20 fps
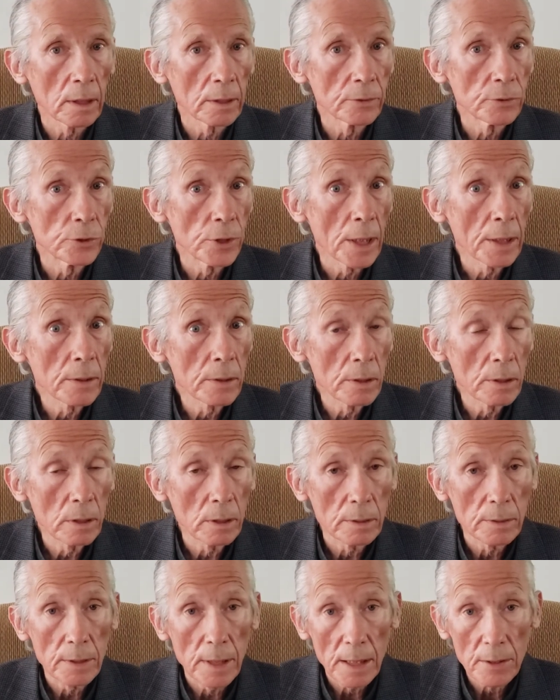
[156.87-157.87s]

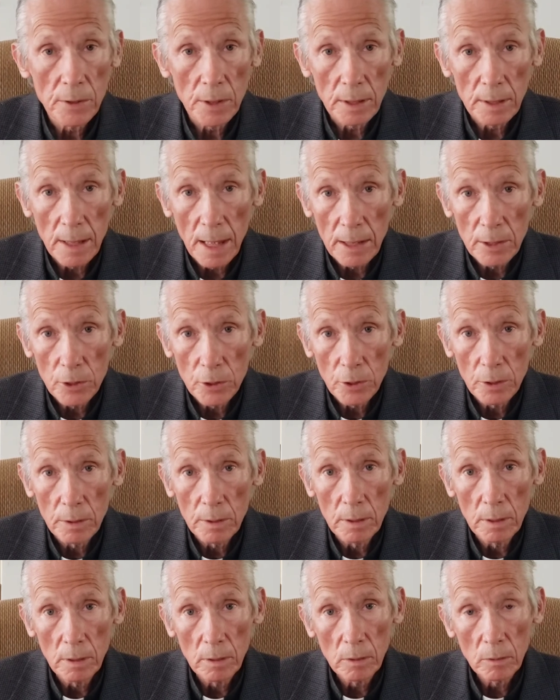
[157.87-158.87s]
gender
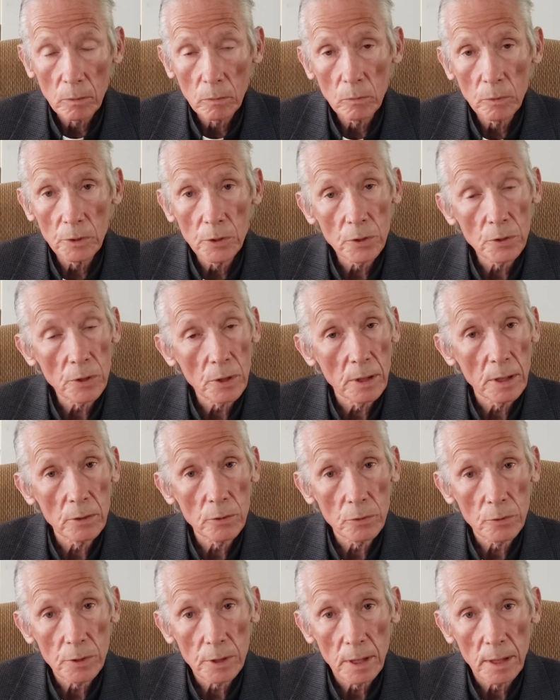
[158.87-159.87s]
designation, which is an
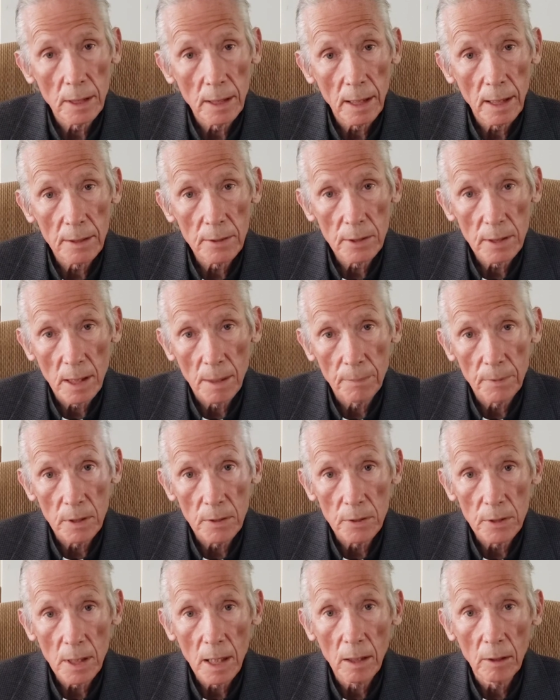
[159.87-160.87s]
interesting concept
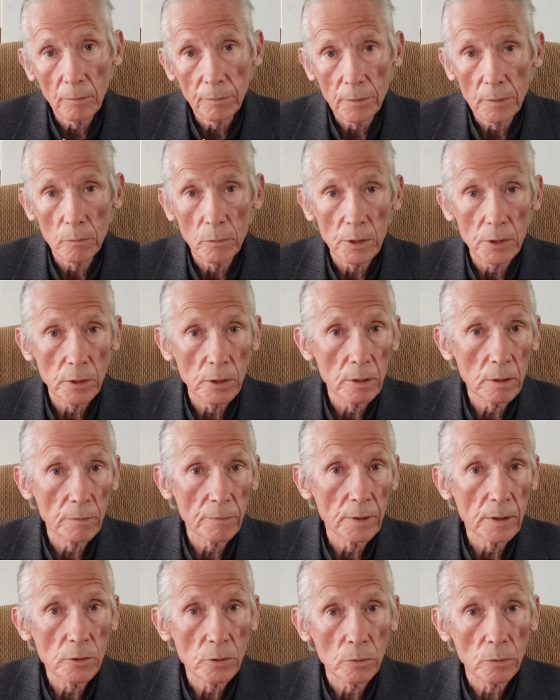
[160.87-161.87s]
itself, in which
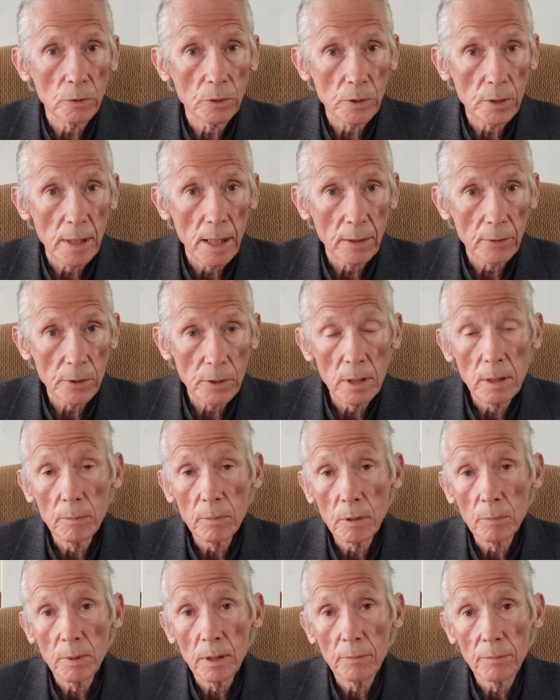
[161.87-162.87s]
individuals now seem
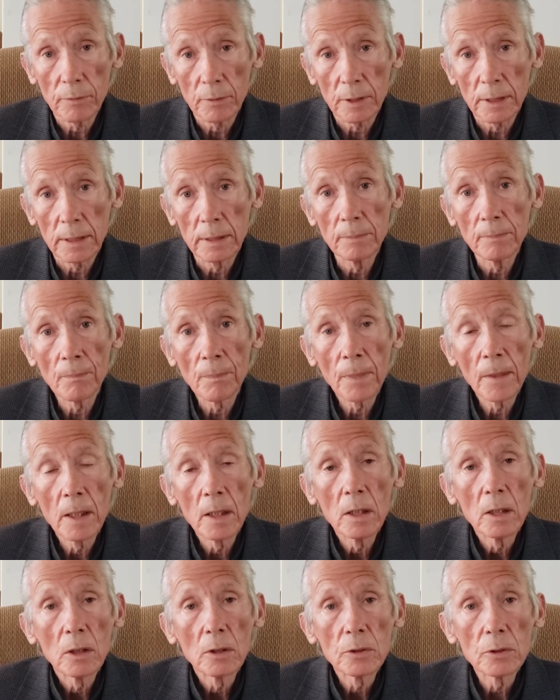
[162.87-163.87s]
to be free
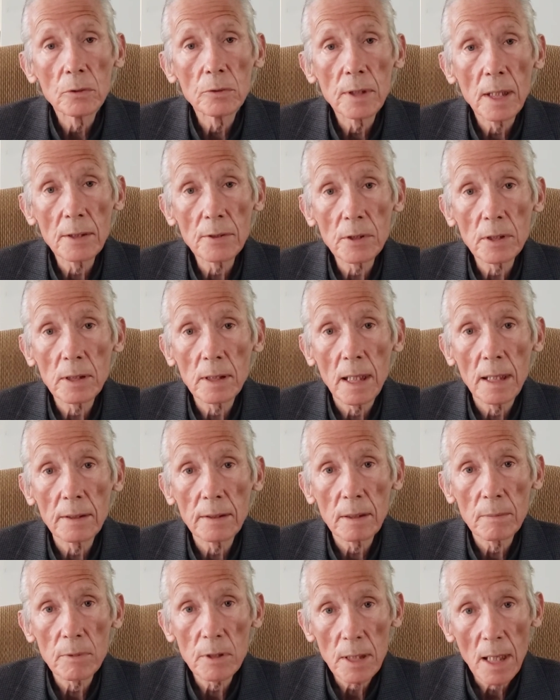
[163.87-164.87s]
to designate
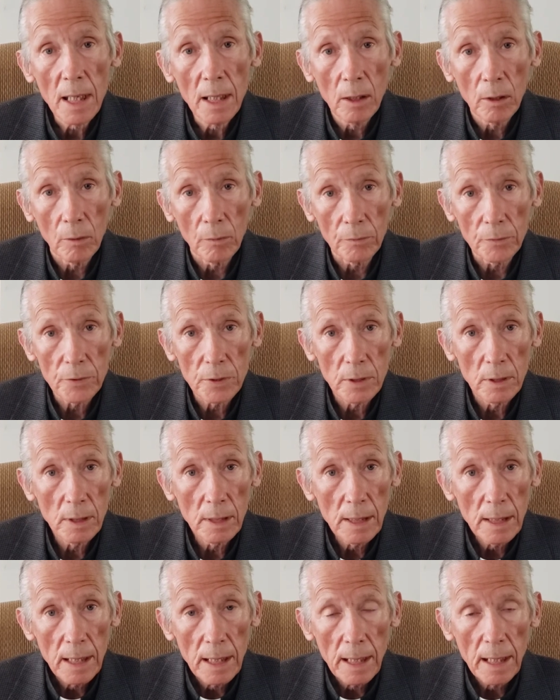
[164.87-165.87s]
themselves
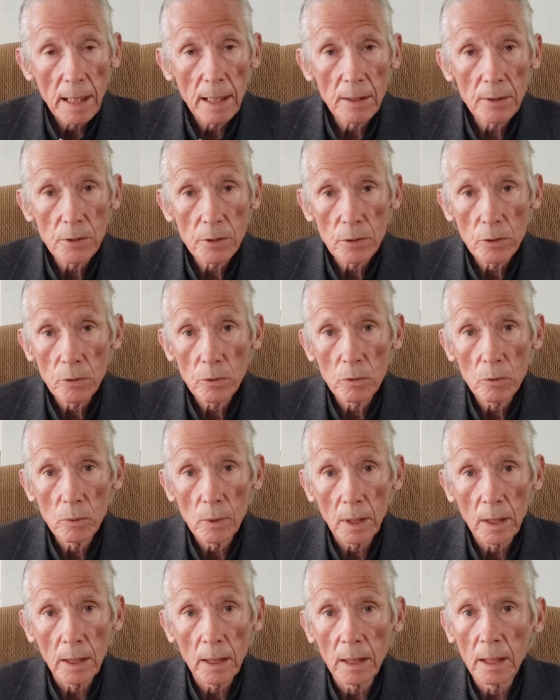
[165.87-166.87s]
as to
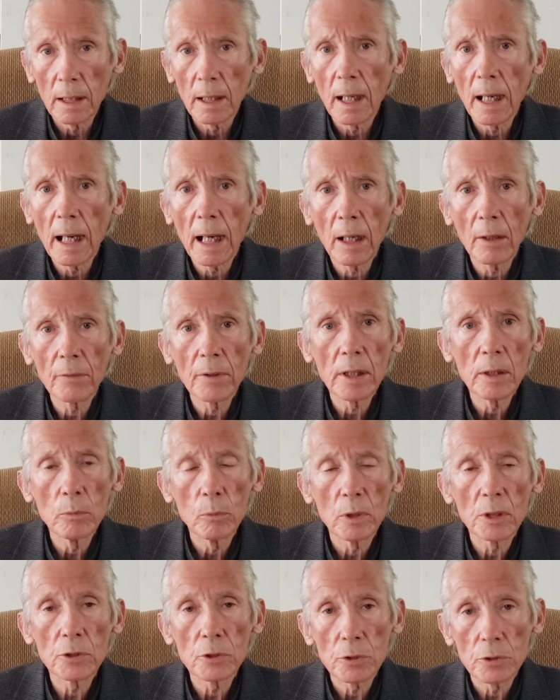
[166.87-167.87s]
how they
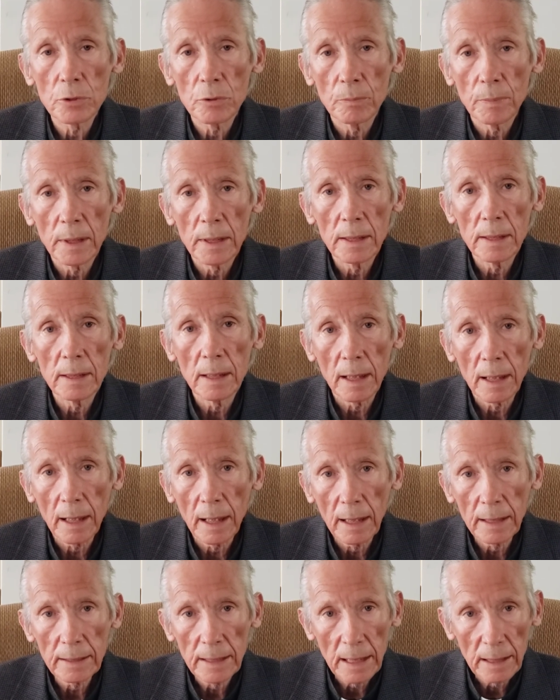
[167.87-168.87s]
wish to be
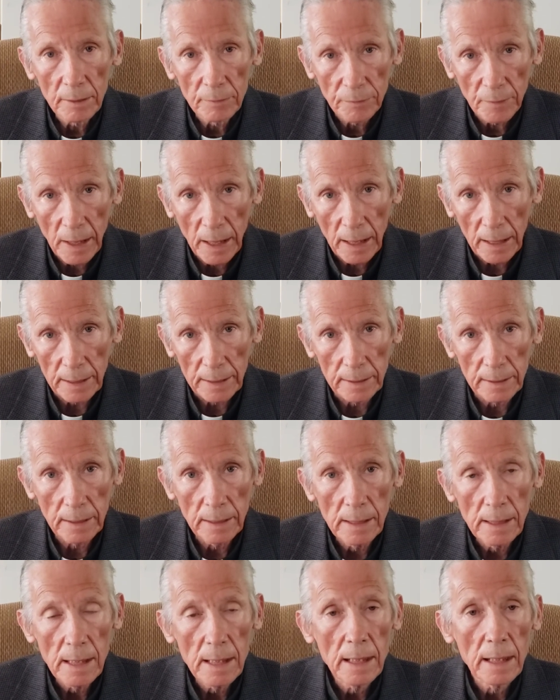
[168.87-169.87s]
identified.
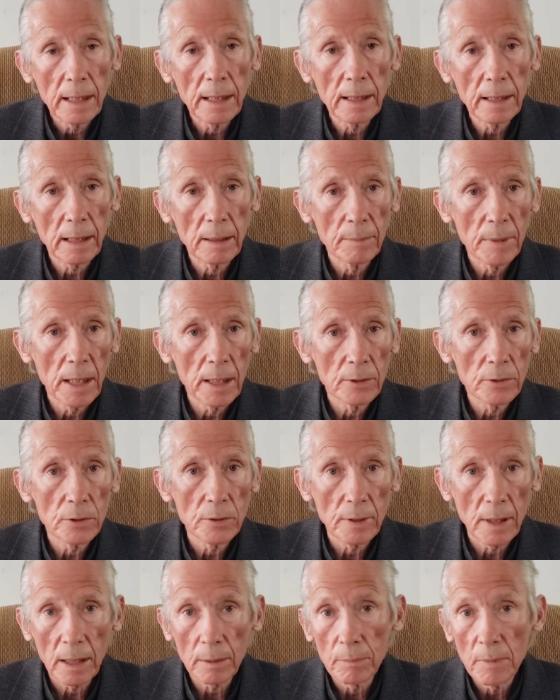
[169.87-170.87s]
And I imagine
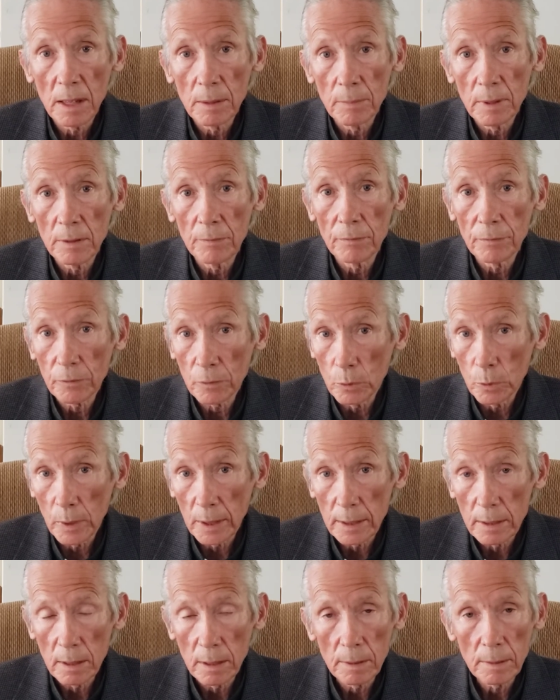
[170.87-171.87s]
that may be
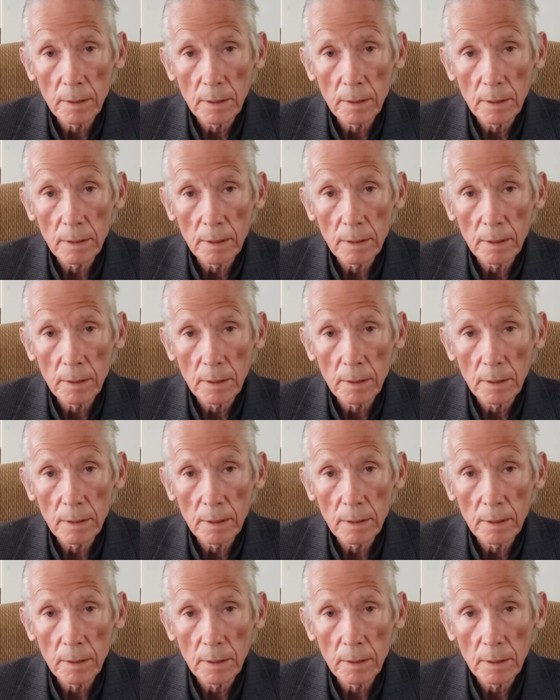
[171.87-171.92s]
fluid